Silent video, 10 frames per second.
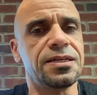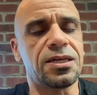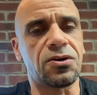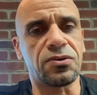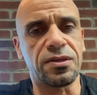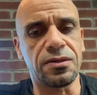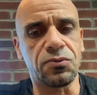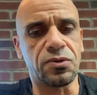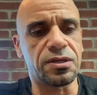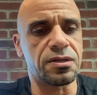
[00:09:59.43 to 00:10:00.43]

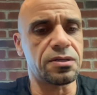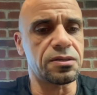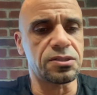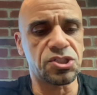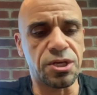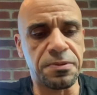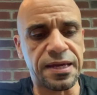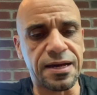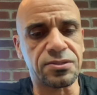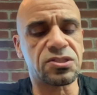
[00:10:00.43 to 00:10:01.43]
we're shipping
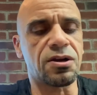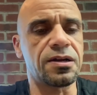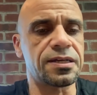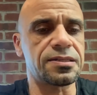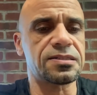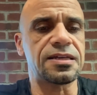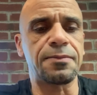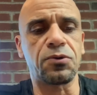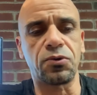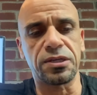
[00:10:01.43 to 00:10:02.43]
out starting in
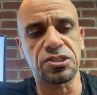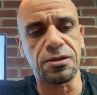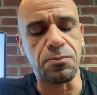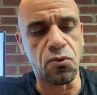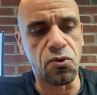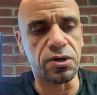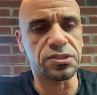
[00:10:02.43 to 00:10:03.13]
December. We're going to ship more in